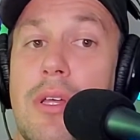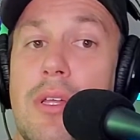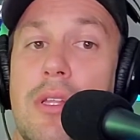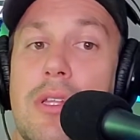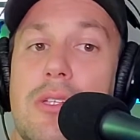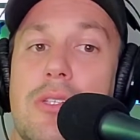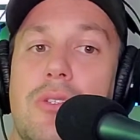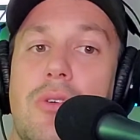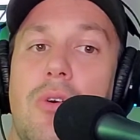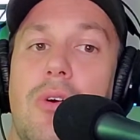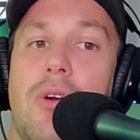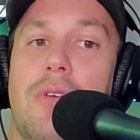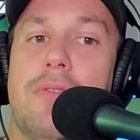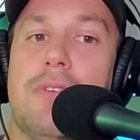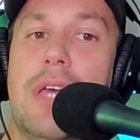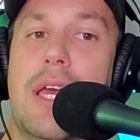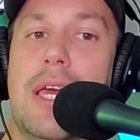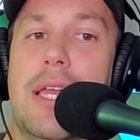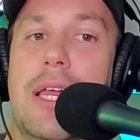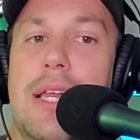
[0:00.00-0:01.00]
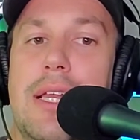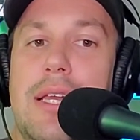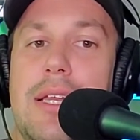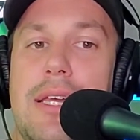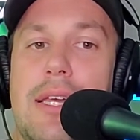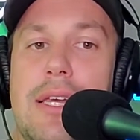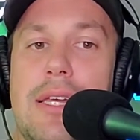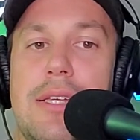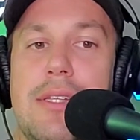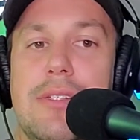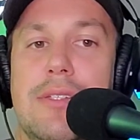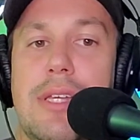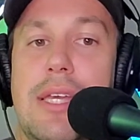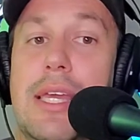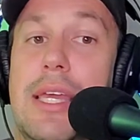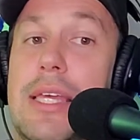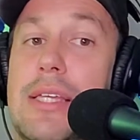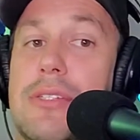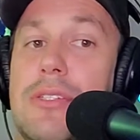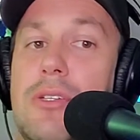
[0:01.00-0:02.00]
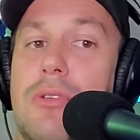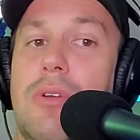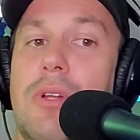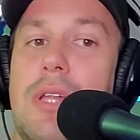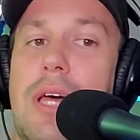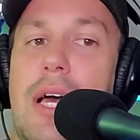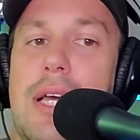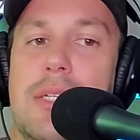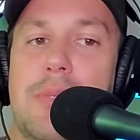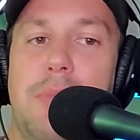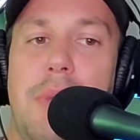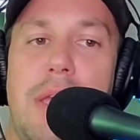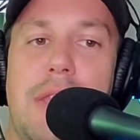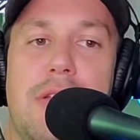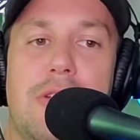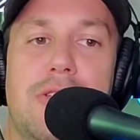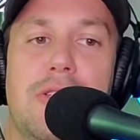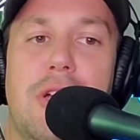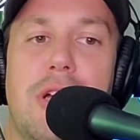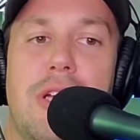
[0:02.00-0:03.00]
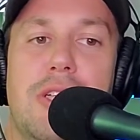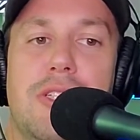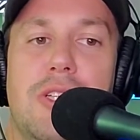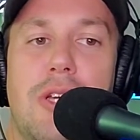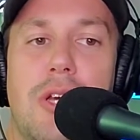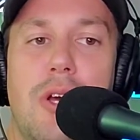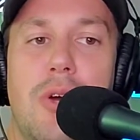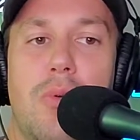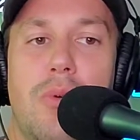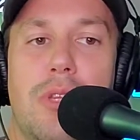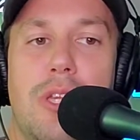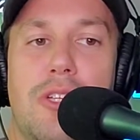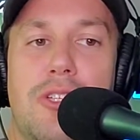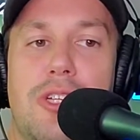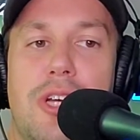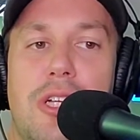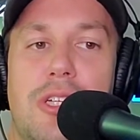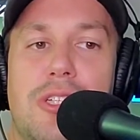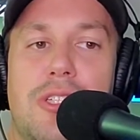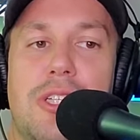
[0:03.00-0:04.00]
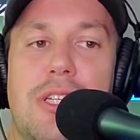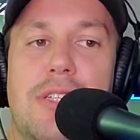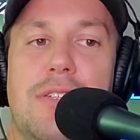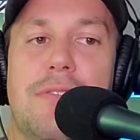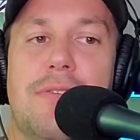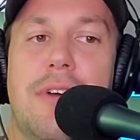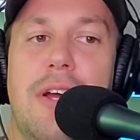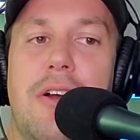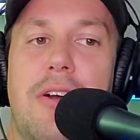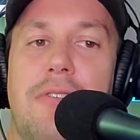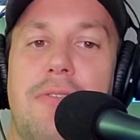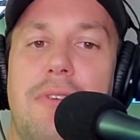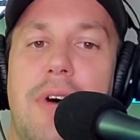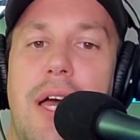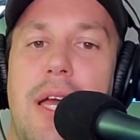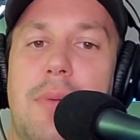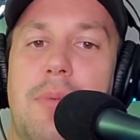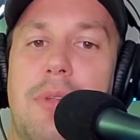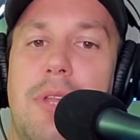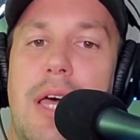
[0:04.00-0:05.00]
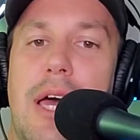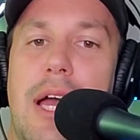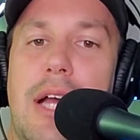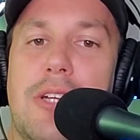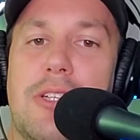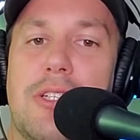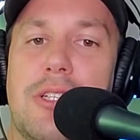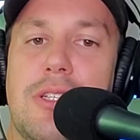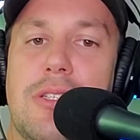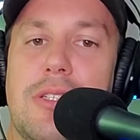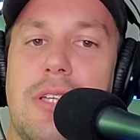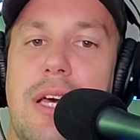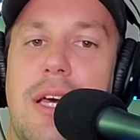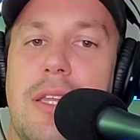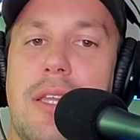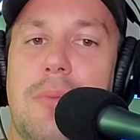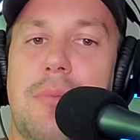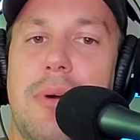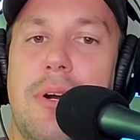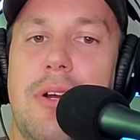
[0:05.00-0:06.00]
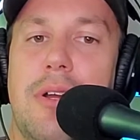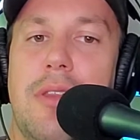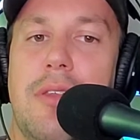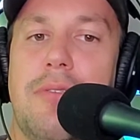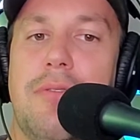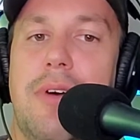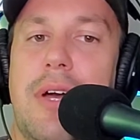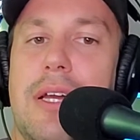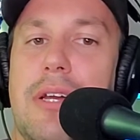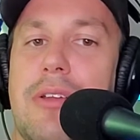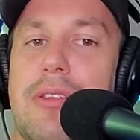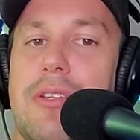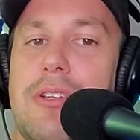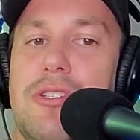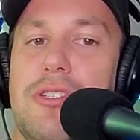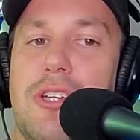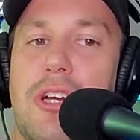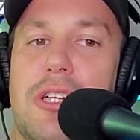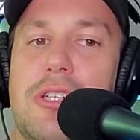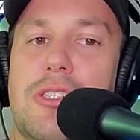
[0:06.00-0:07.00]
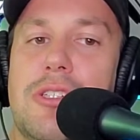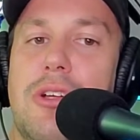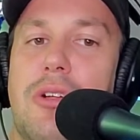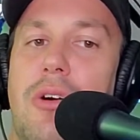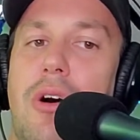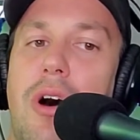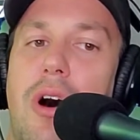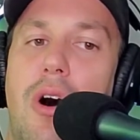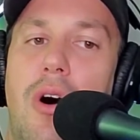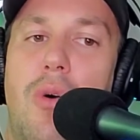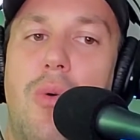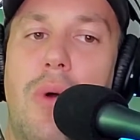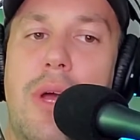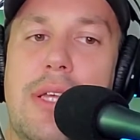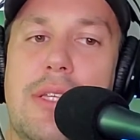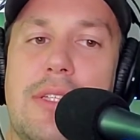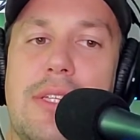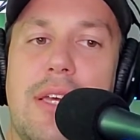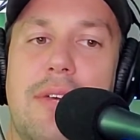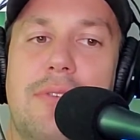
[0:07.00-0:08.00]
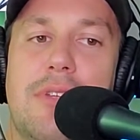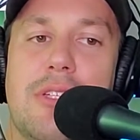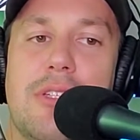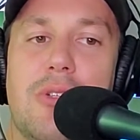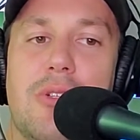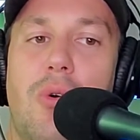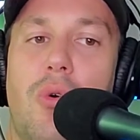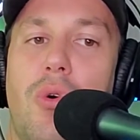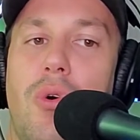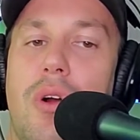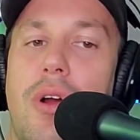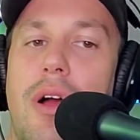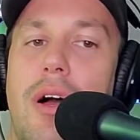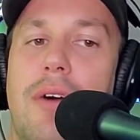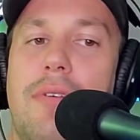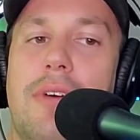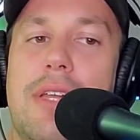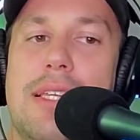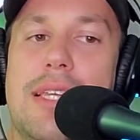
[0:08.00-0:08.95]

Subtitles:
The score of 10-8 is utilized by the judge when the judge sees verifiable actions on the part of the fighter. The judge shall always give the score of a